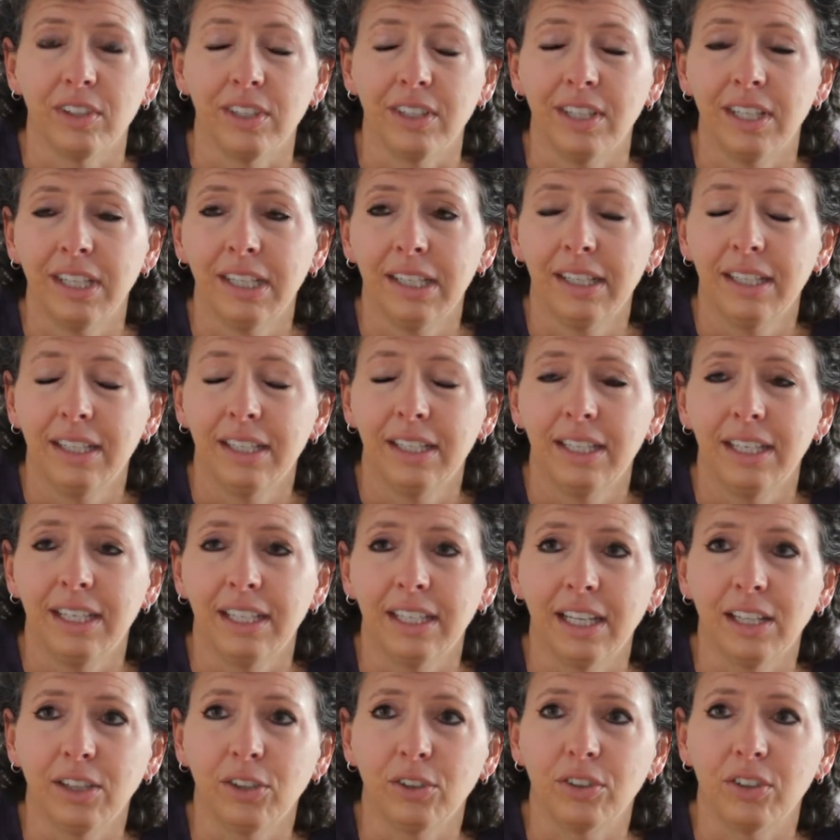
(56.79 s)

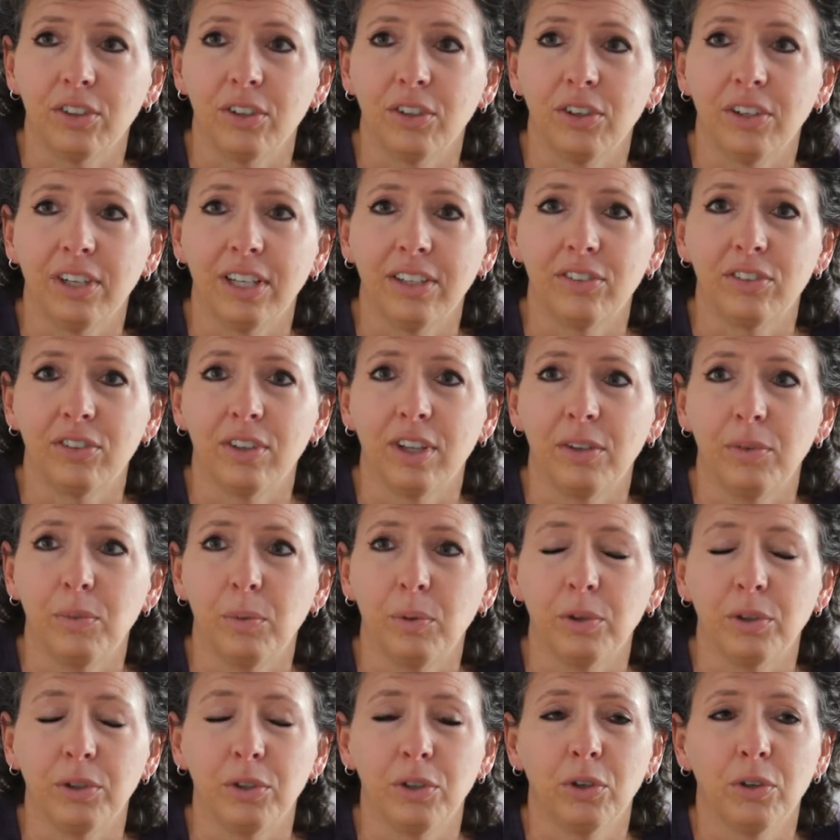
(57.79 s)
and I looked at her and I said,
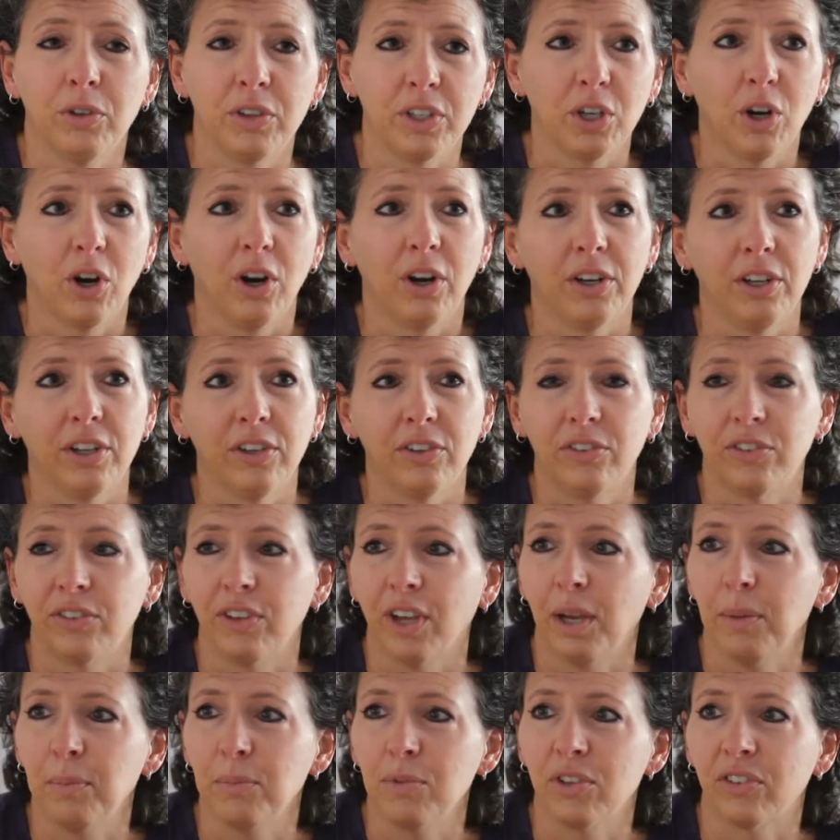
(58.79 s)
well, you're the artist,
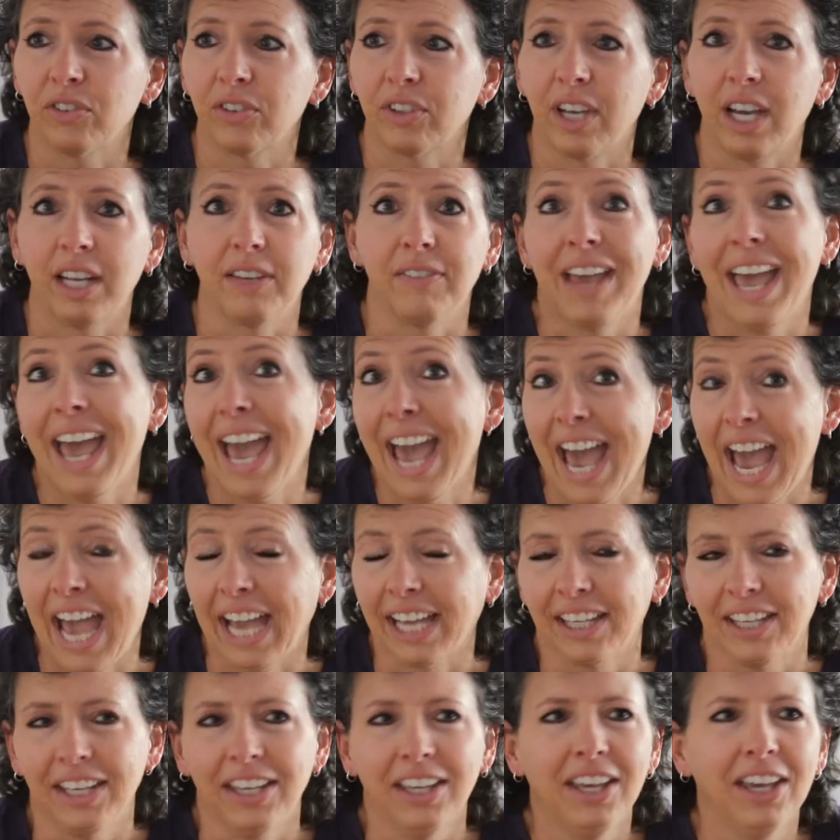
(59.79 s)
I'm just kind of a hack.